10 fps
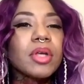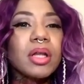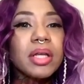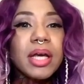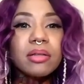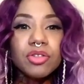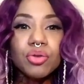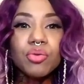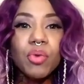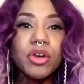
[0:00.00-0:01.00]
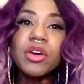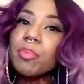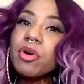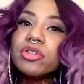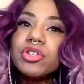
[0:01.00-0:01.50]
link to where you
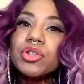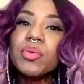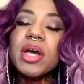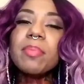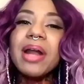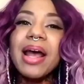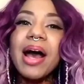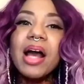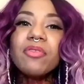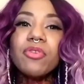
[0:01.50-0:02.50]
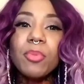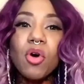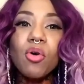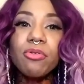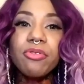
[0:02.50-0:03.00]
could purchase the wig, but I got it from
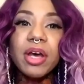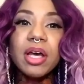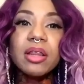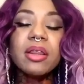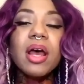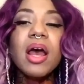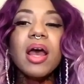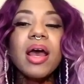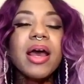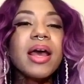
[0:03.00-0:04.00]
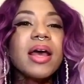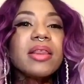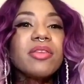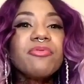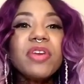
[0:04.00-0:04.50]
Goldfaith.
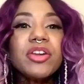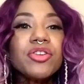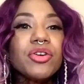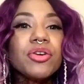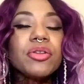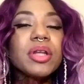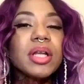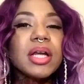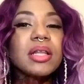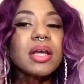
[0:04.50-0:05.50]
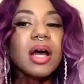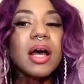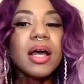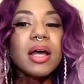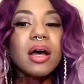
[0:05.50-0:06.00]
And the vendor, the lady that
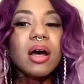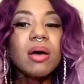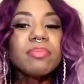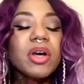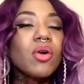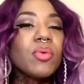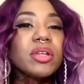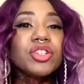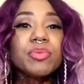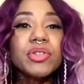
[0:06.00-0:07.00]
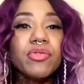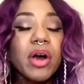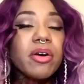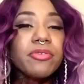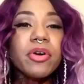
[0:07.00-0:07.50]
I dealt with, she was
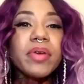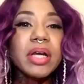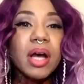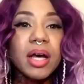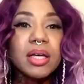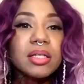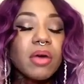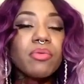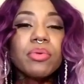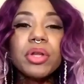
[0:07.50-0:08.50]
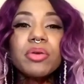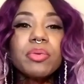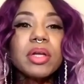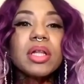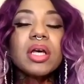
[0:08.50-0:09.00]
very, very nice. I really,
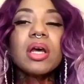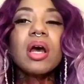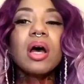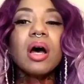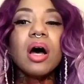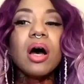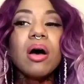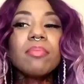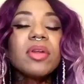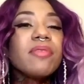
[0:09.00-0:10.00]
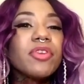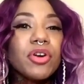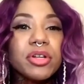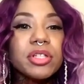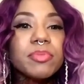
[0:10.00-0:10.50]
really love their
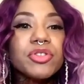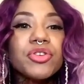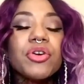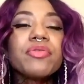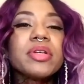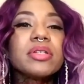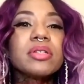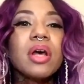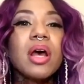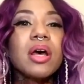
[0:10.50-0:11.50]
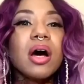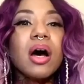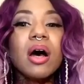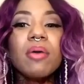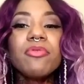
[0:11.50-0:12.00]
customer service.
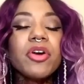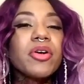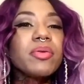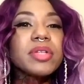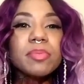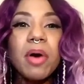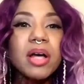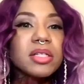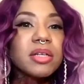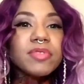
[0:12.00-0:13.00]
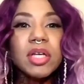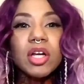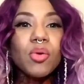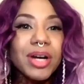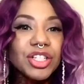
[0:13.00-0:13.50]
Very responsive to
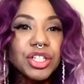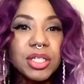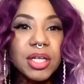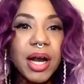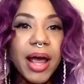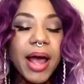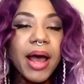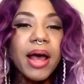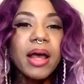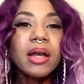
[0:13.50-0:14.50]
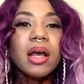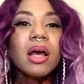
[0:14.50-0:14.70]
any questions that I had.